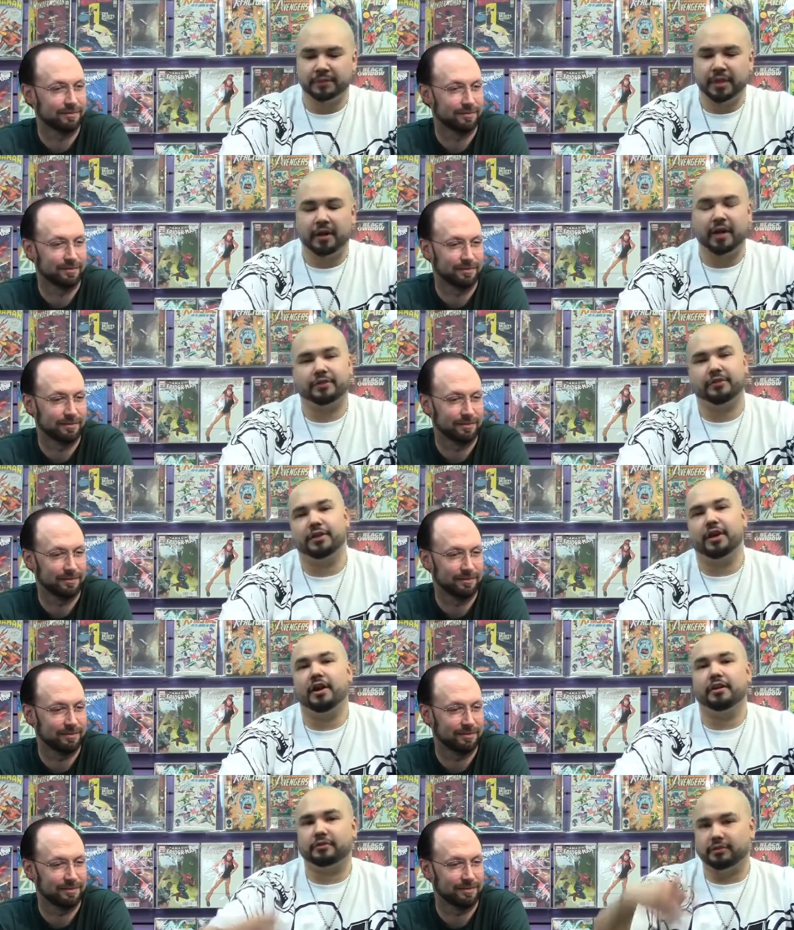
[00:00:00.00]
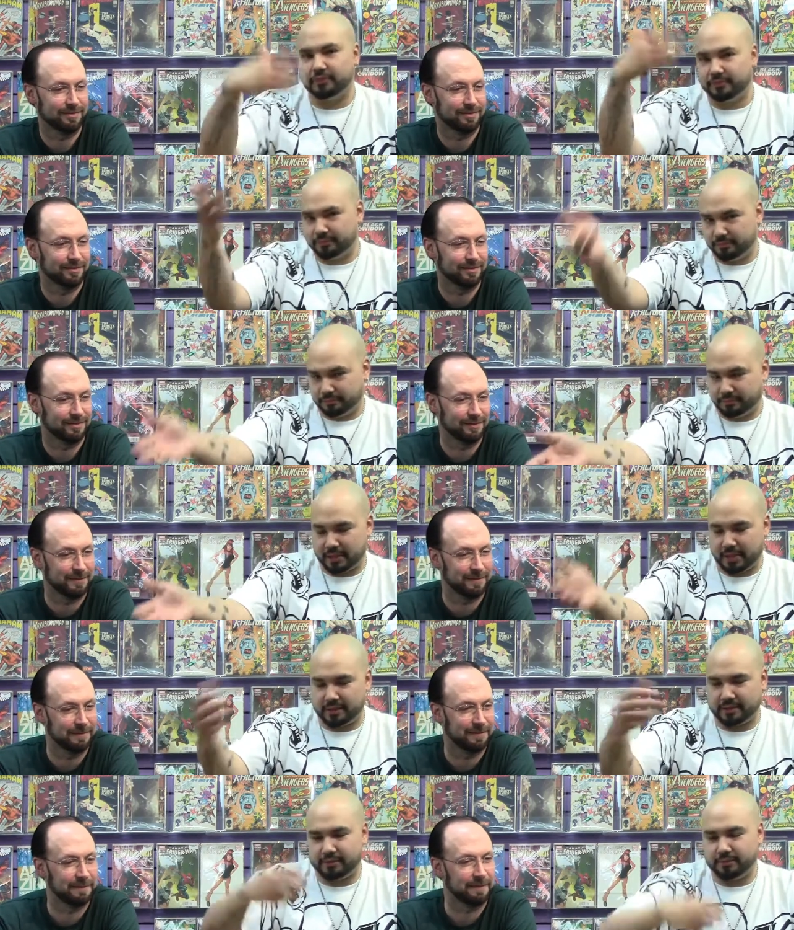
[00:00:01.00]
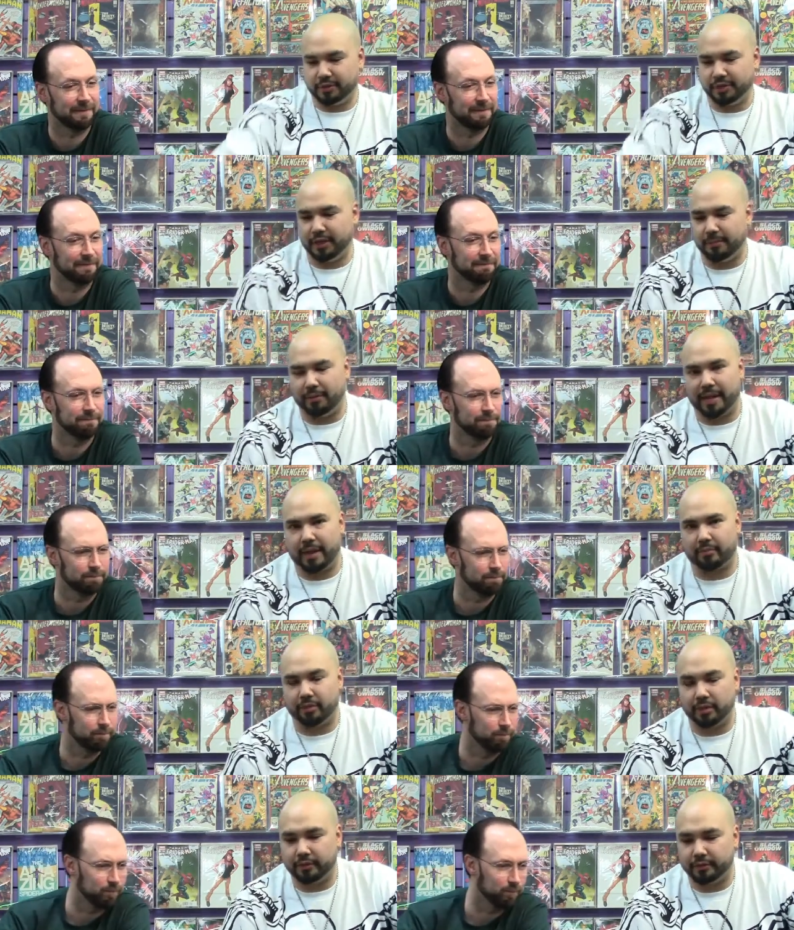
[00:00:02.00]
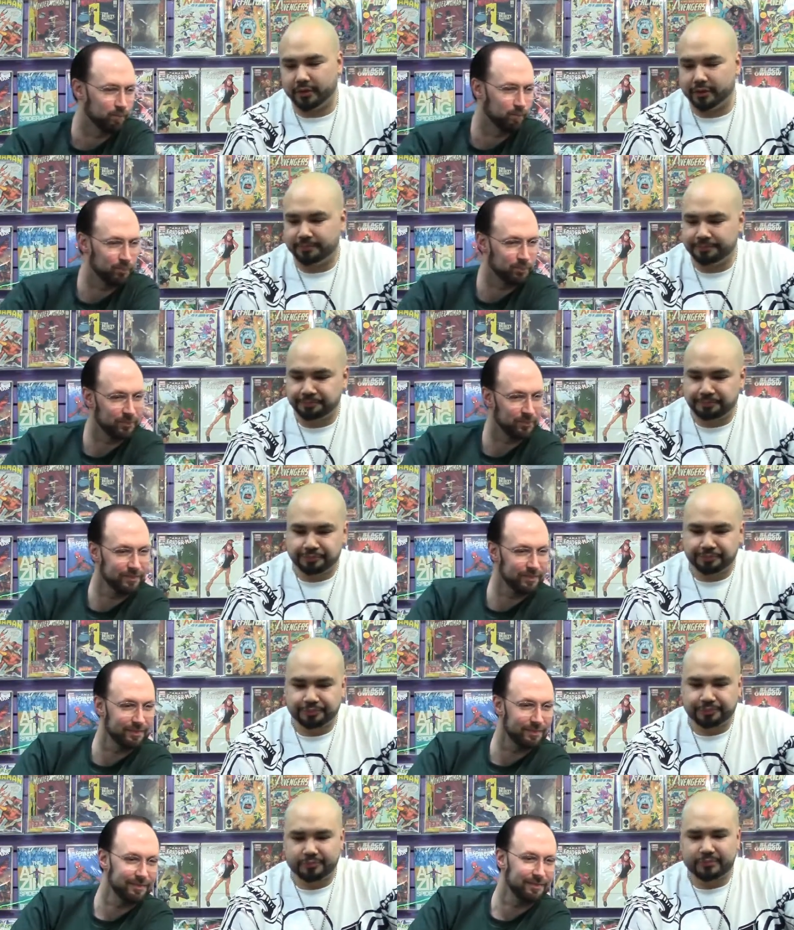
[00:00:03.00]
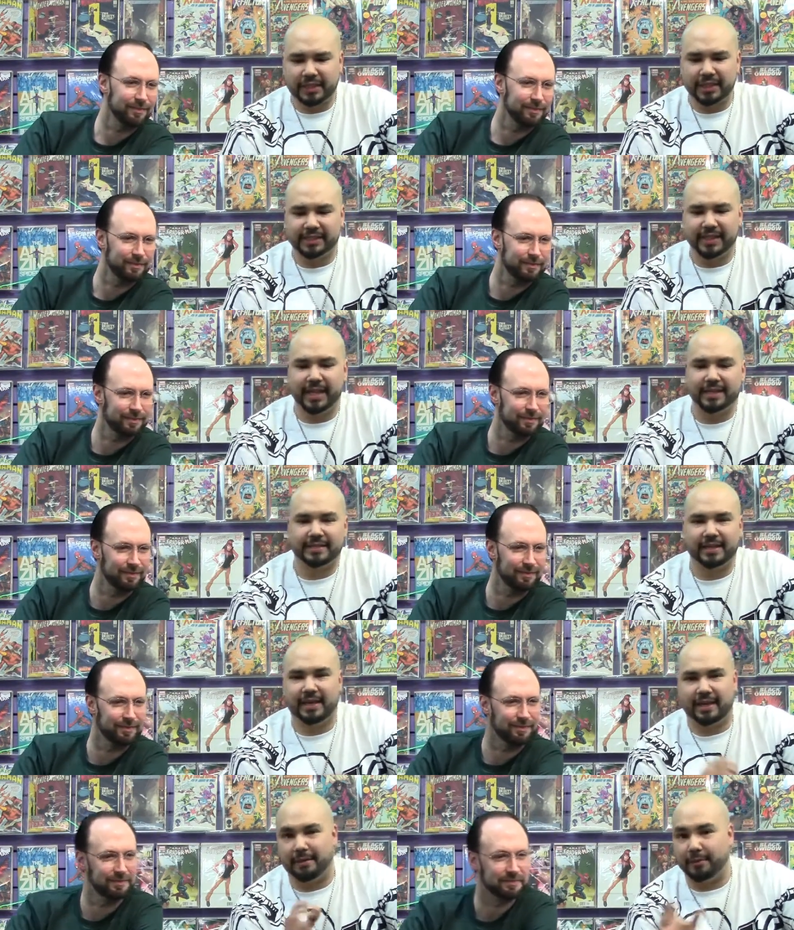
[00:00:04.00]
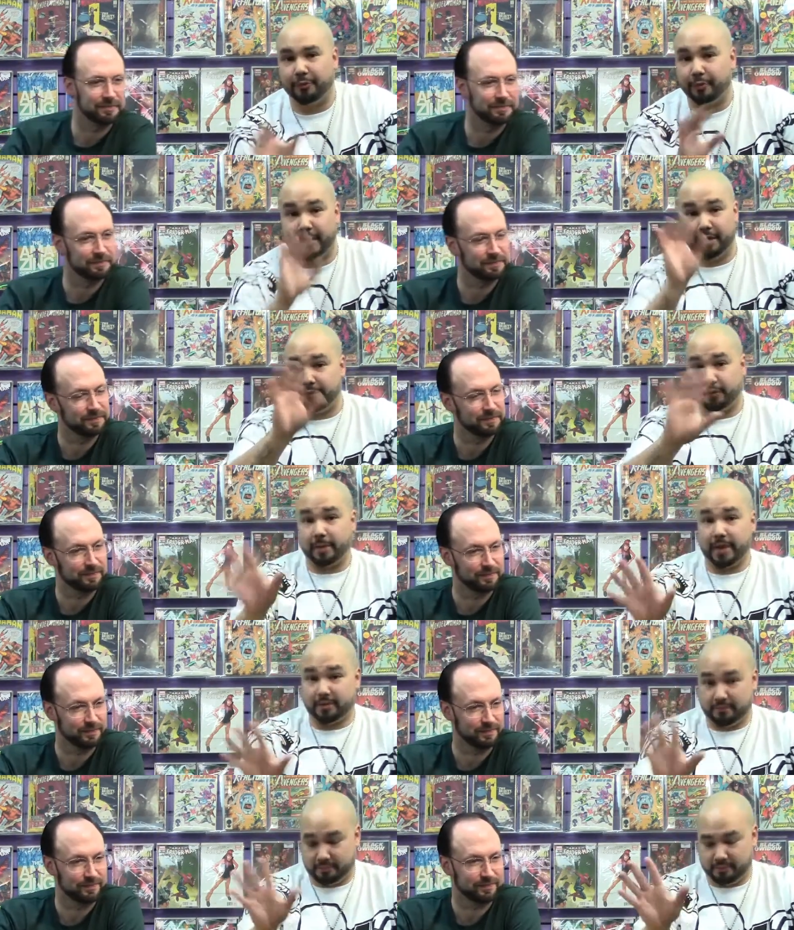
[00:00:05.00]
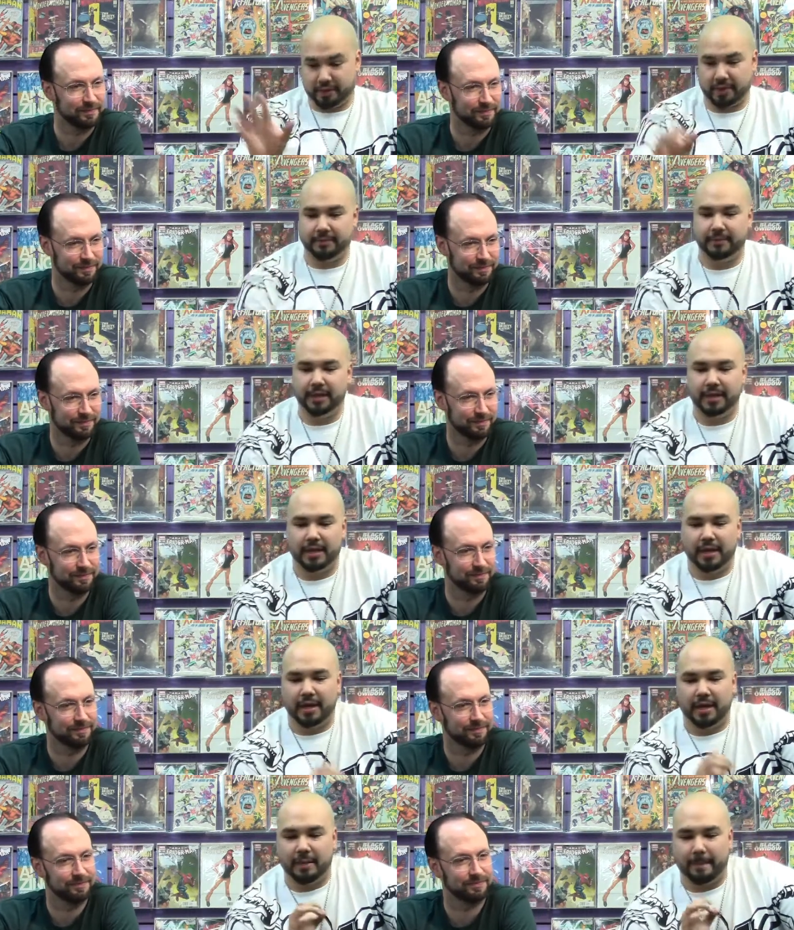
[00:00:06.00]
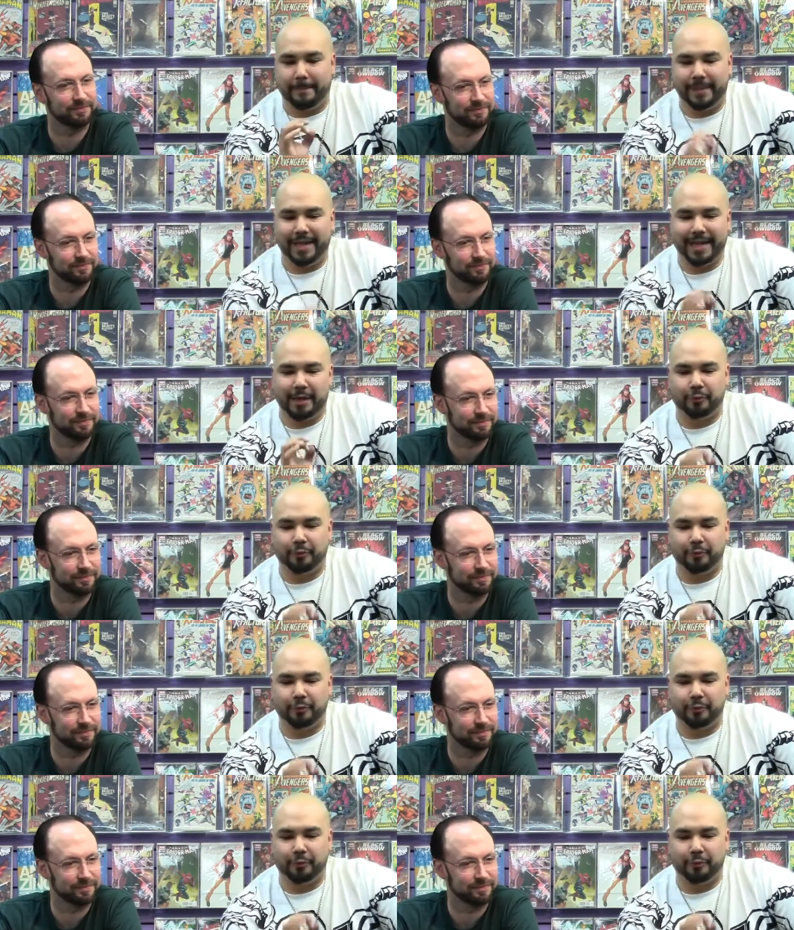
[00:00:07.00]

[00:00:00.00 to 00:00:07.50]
Speaker 1: All right, so the article, as we're done blabbering over here, says, uh, and I'm going to read it verbatim, okay? Being a